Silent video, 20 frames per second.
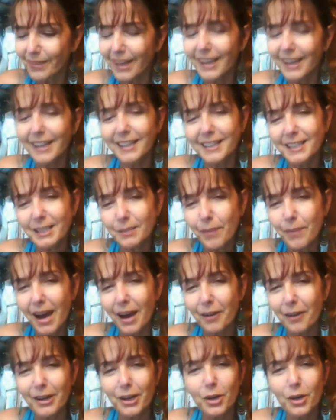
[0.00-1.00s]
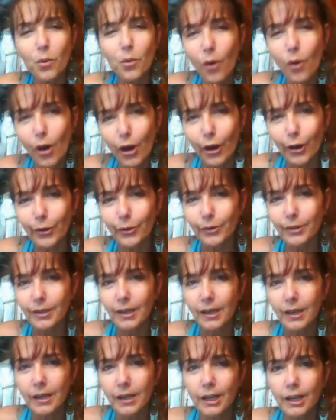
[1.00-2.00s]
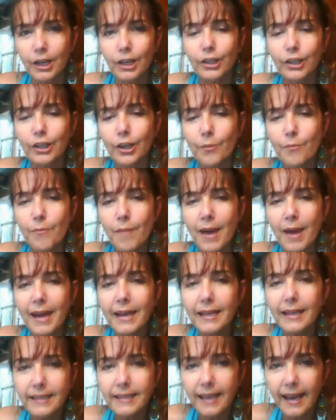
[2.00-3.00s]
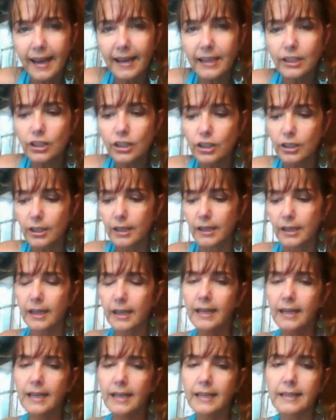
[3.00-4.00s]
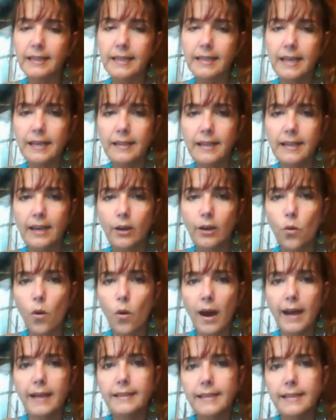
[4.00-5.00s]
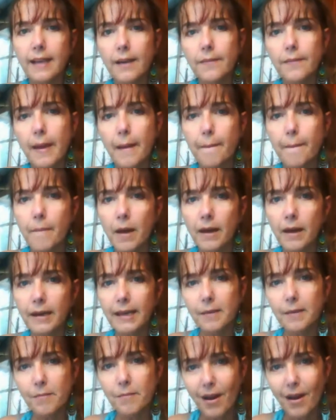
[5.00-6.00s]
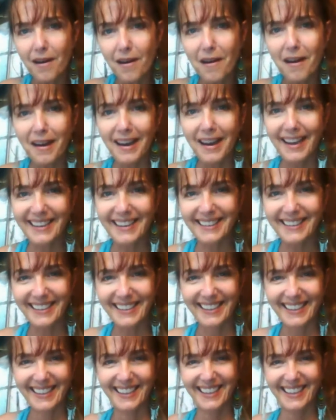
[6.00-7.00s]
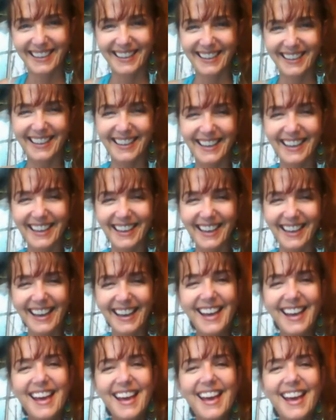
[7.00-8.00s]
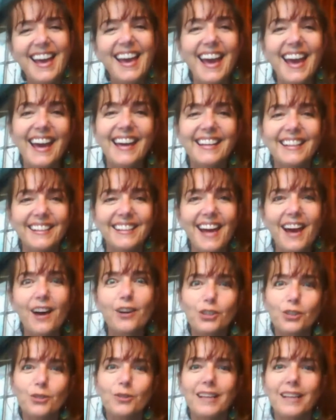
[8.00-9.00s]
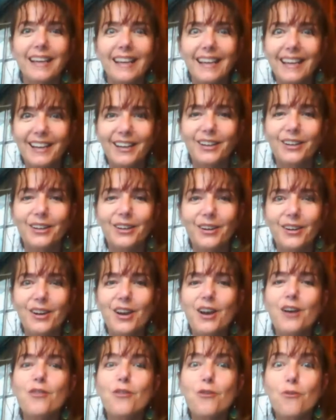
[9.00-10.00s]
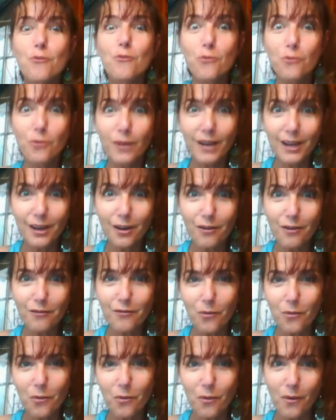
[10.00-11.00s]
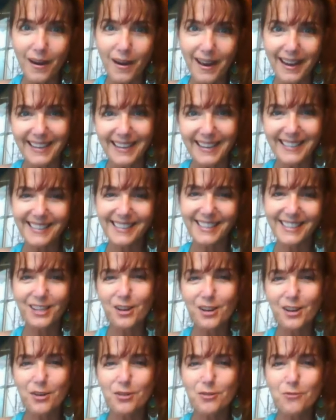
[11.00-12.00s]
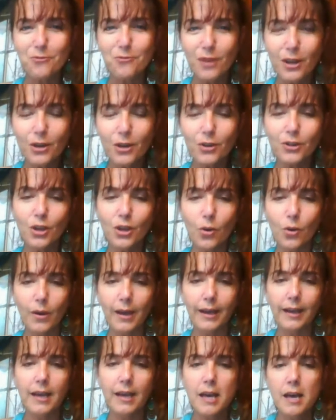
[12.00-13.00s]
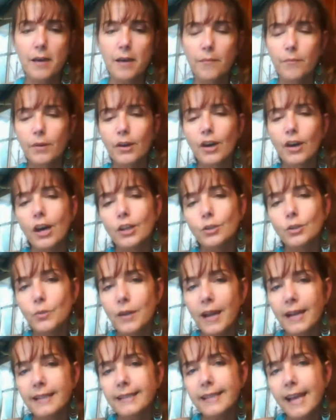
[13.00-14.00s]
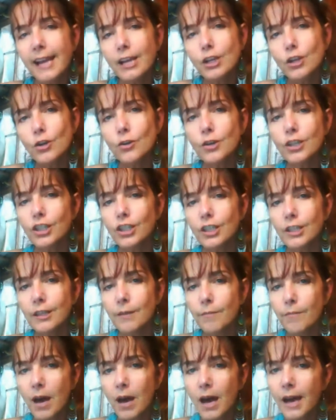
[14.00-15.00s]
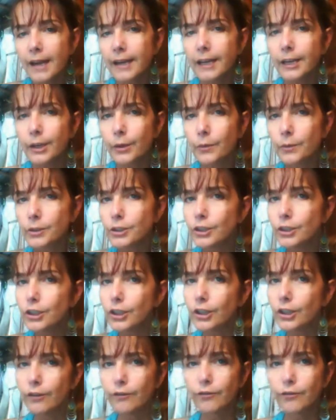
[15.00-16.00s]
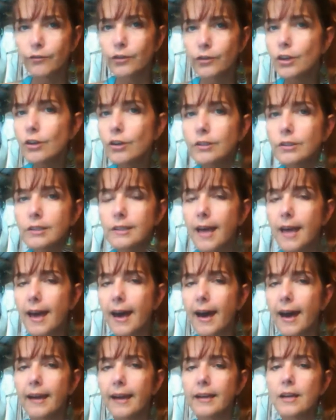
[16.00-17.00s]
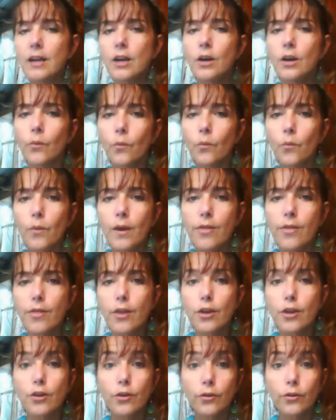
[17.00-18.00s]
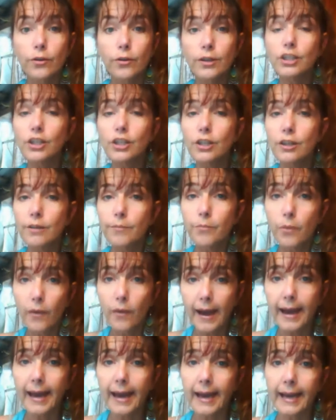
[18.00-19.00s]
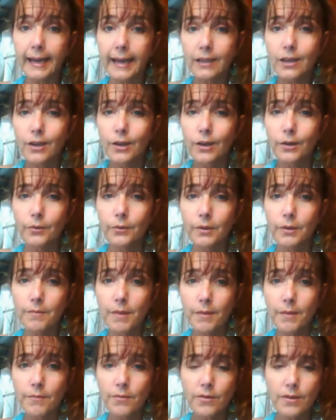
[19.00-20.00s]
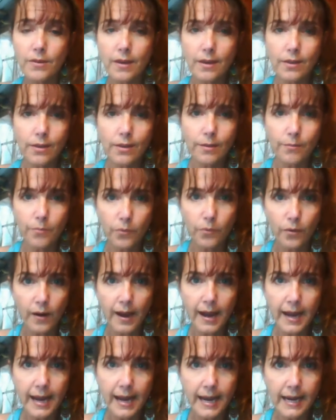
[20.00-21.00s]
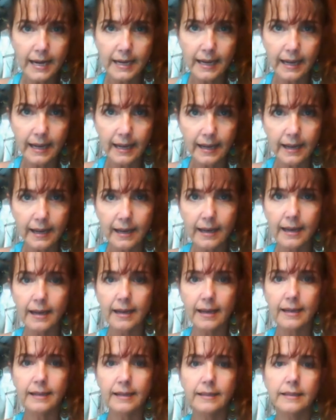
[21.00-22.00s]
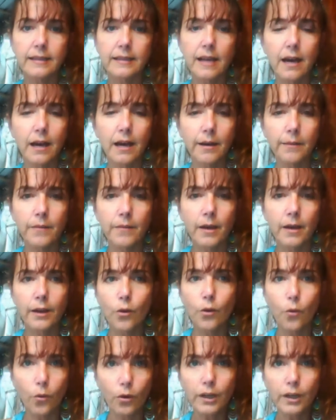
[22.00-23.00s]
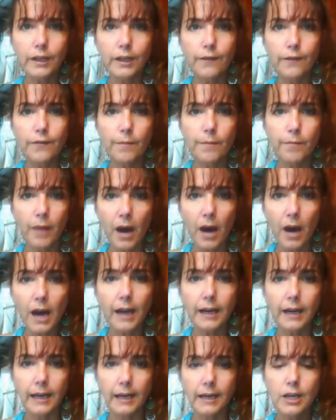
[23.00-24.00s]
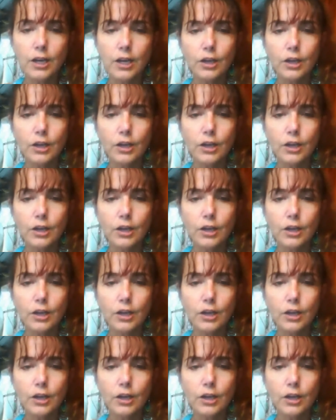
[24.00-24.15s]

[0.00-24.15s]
inspiring quote. You know, meditation, anything that quiets down that monkey mind and allows you to hear the real voice, you know, the real knowing. Because when I say nourishing the mind, I don't want you to confuse that with nourishing the brain. Remember that the brain is an organ of the body,